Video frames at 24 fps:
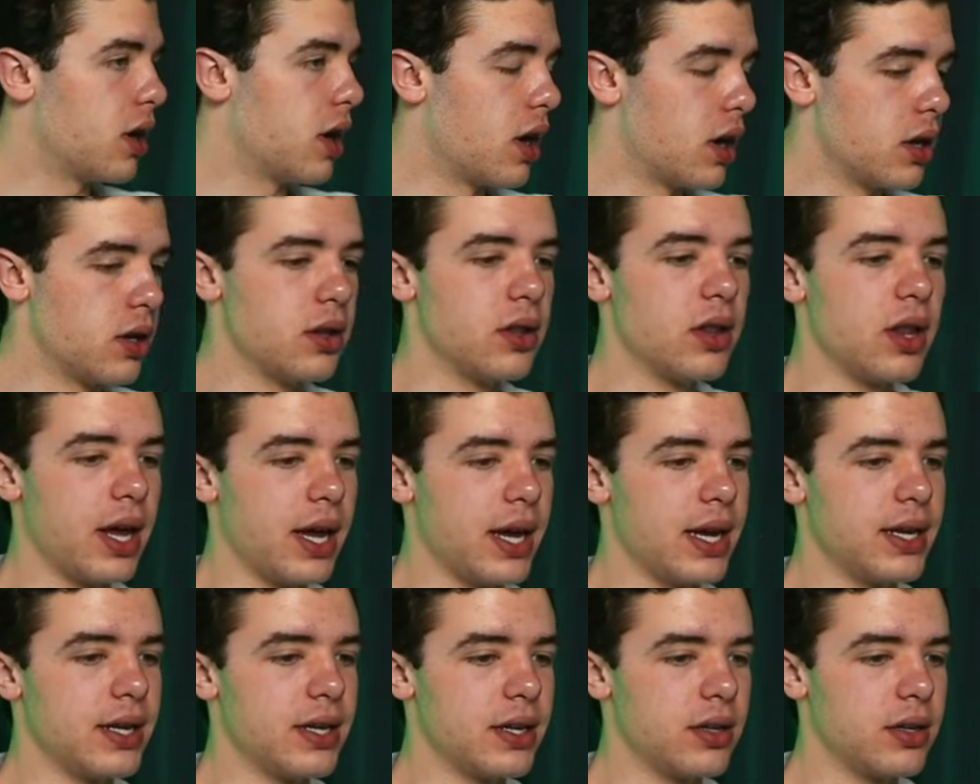
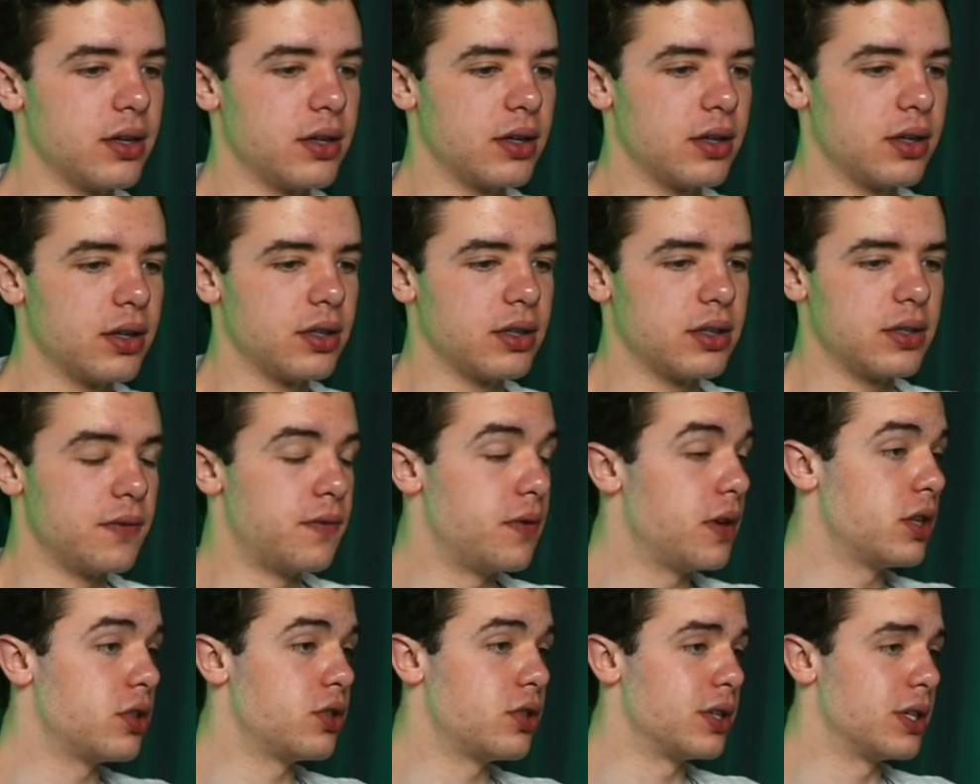unlike
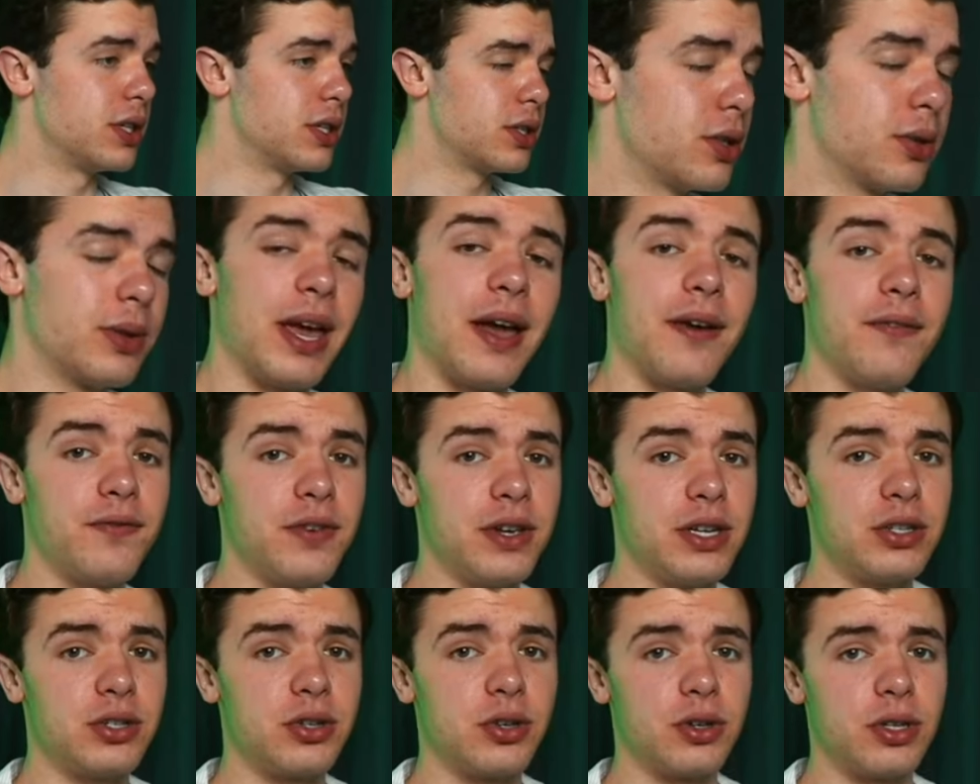DaVinci. So that
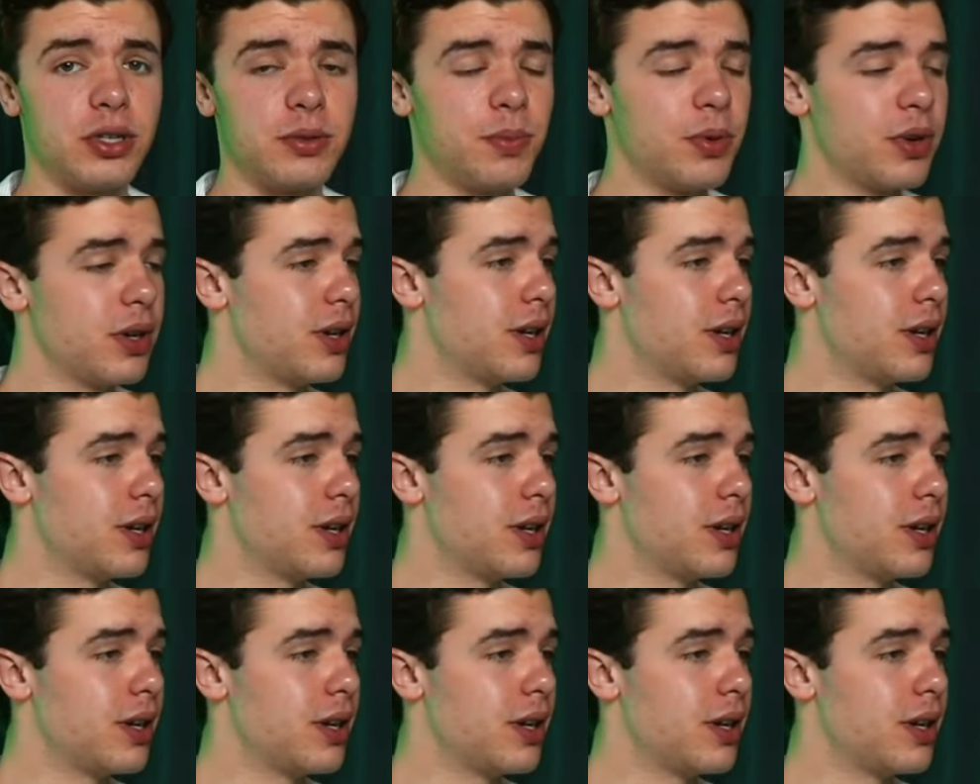feature is pretty